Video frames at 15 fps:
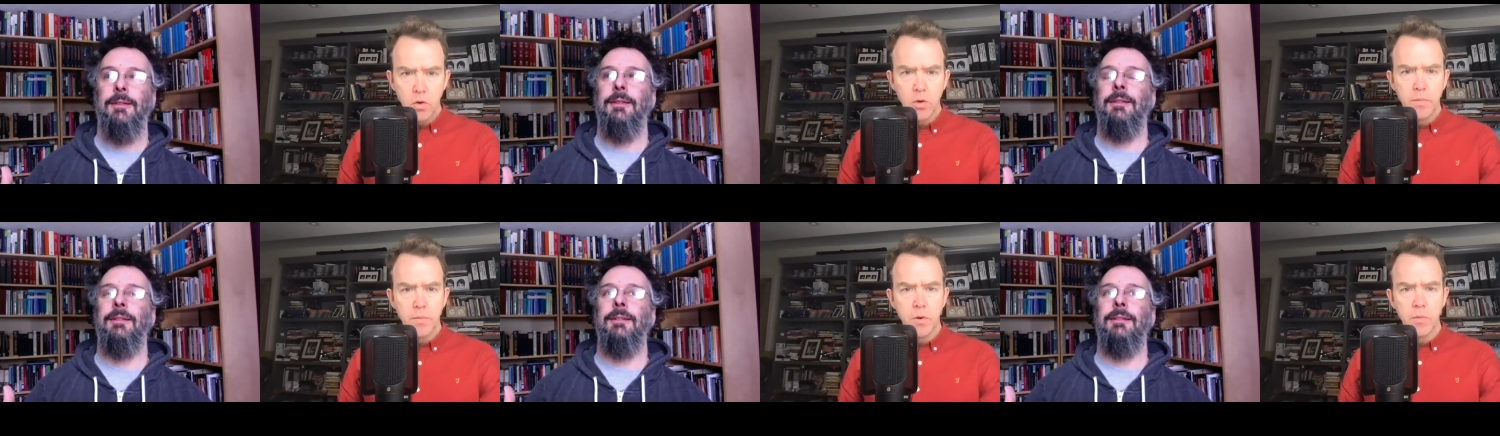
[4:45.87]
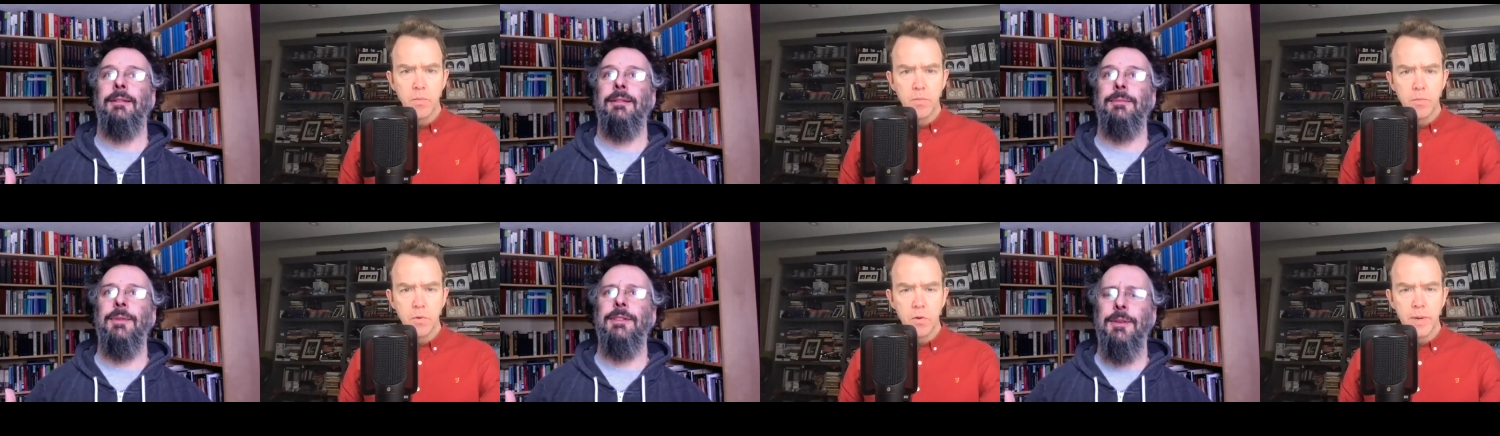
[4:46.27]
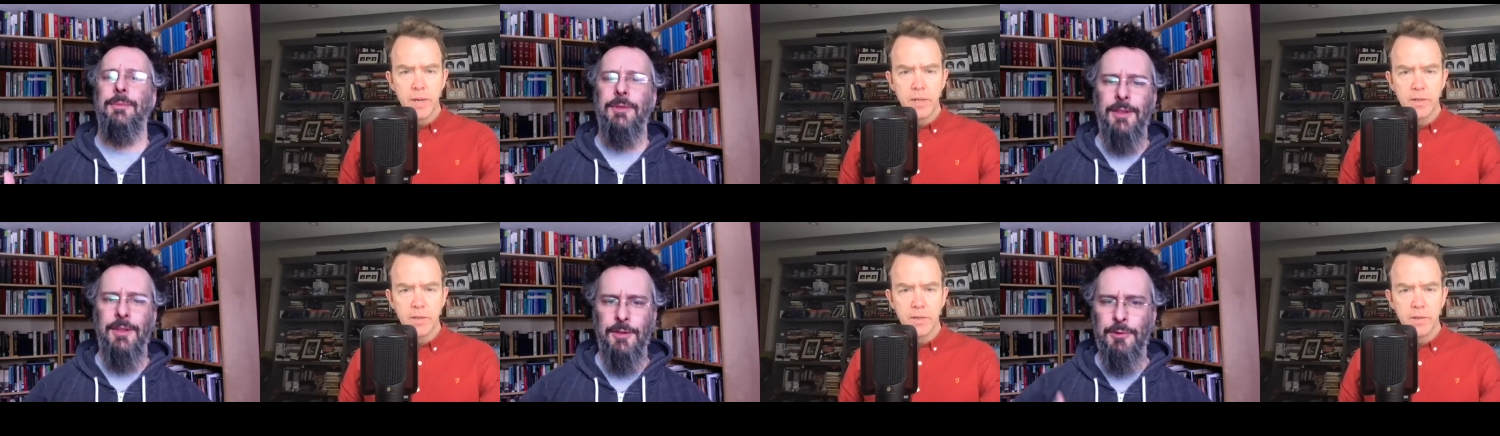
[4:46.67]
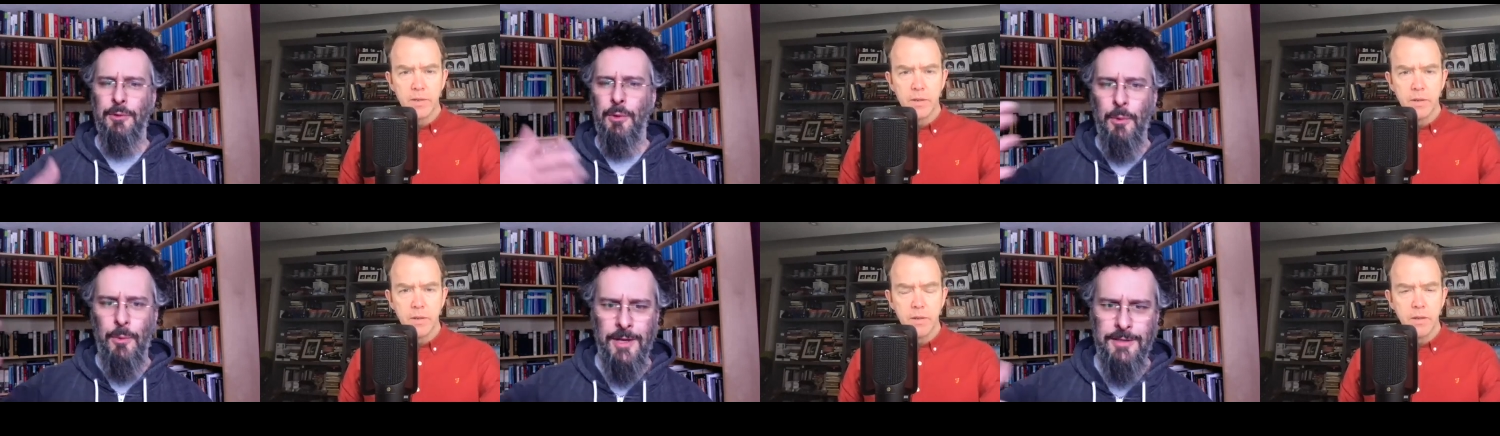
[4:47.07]
Speaker 1: uh, something like the
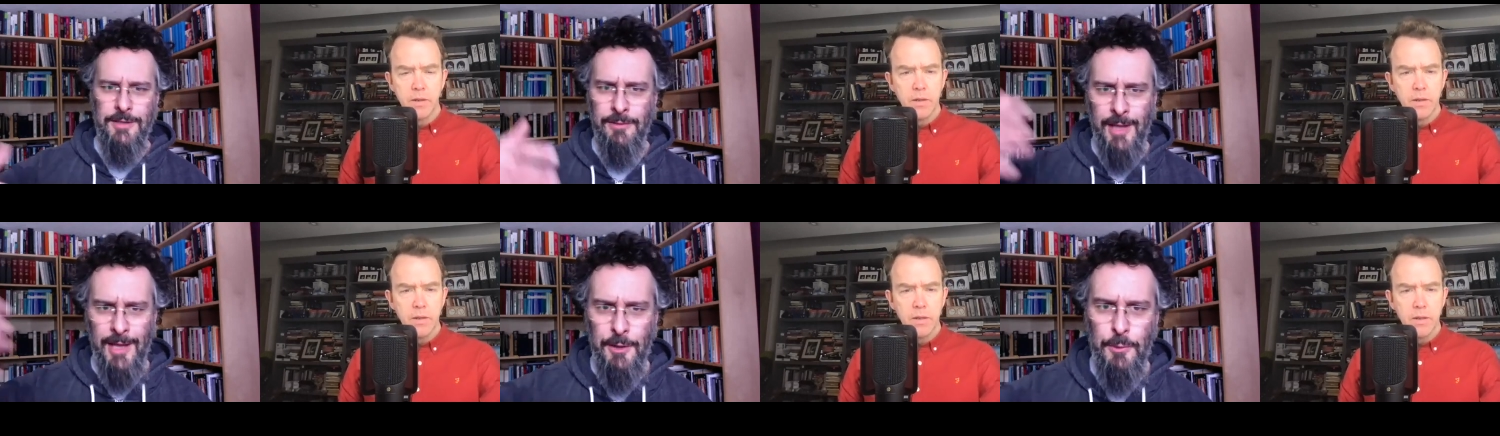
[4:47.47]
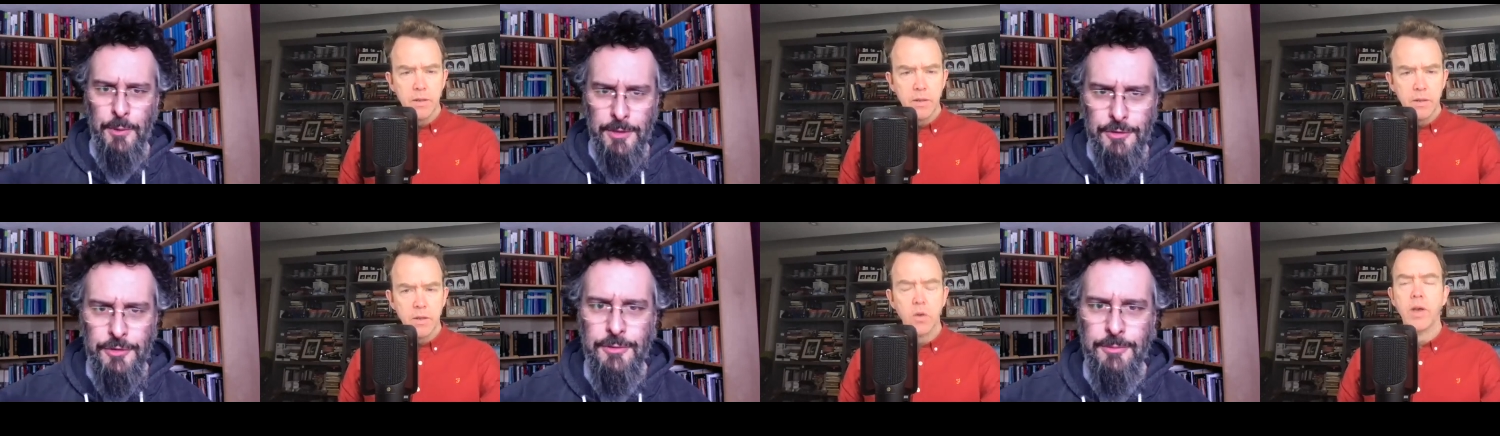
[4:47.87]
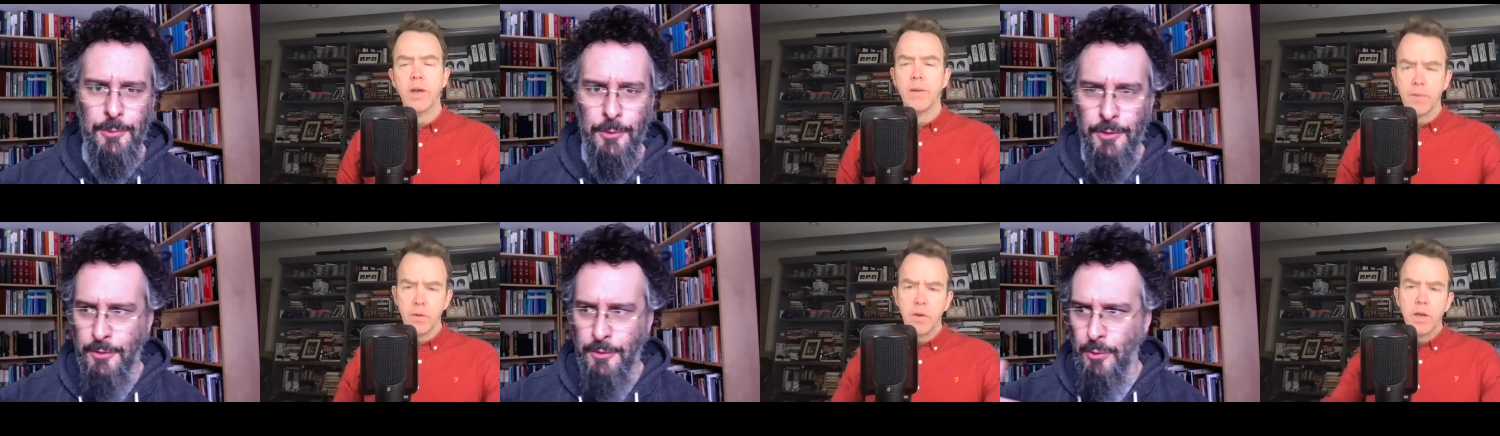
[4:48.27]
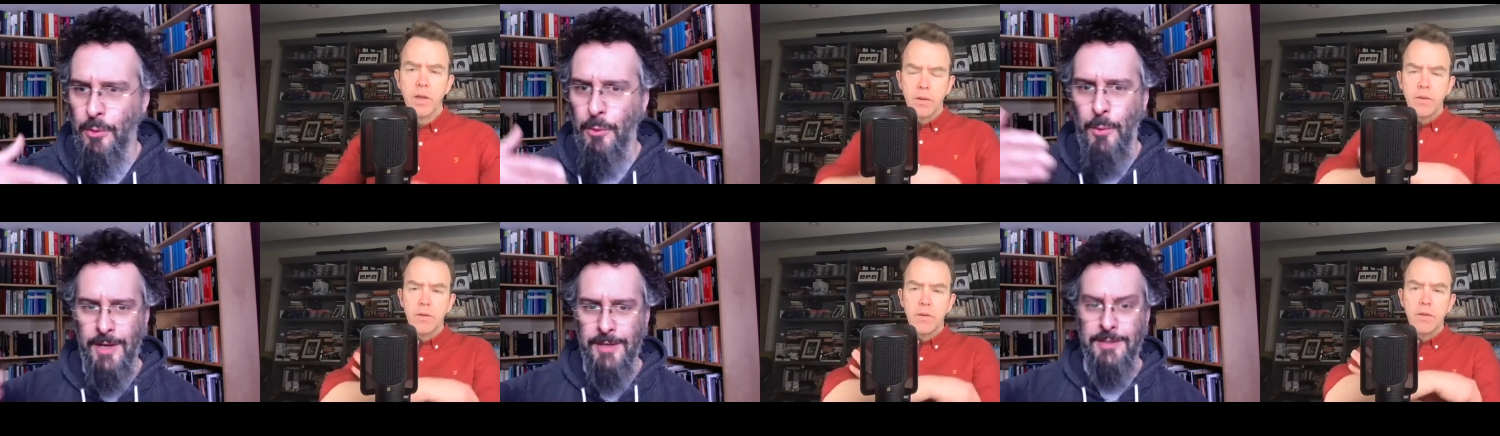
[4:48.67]
doorways of language or the
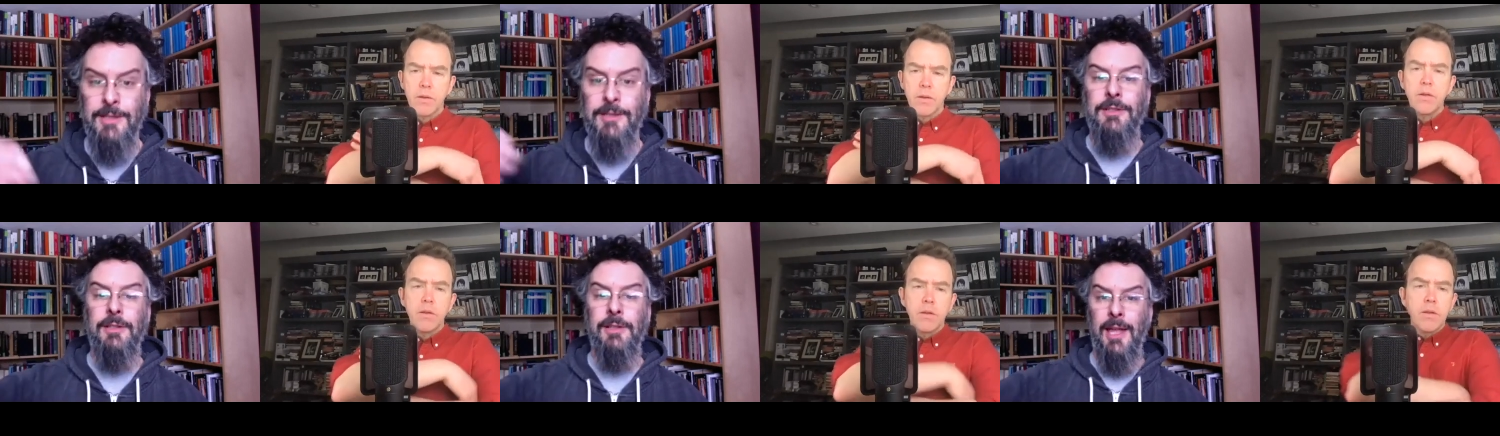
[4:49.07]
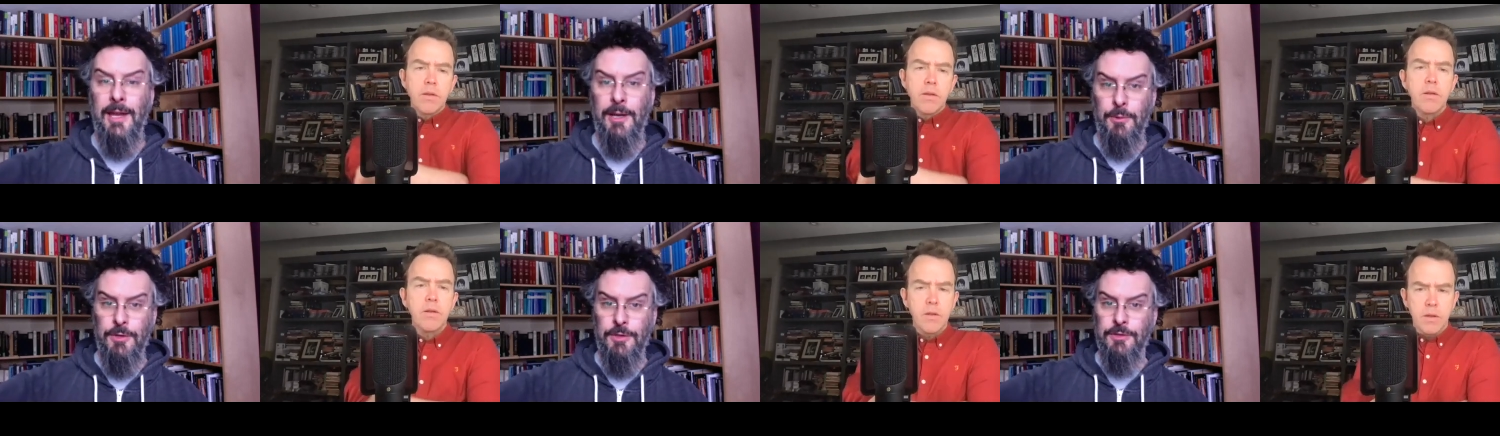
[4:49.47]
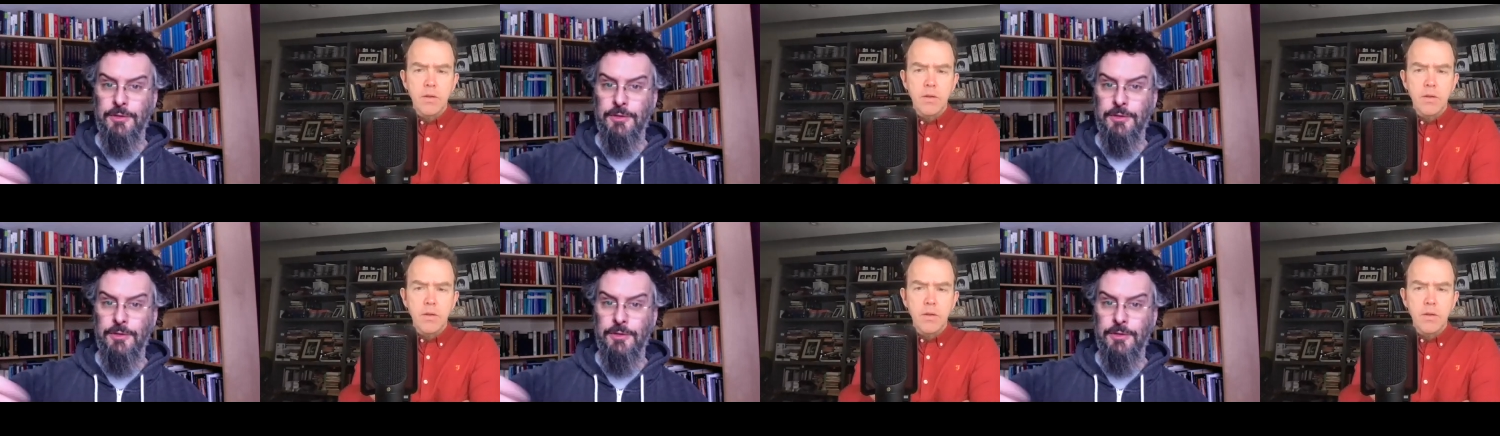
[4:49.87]
doorways into language.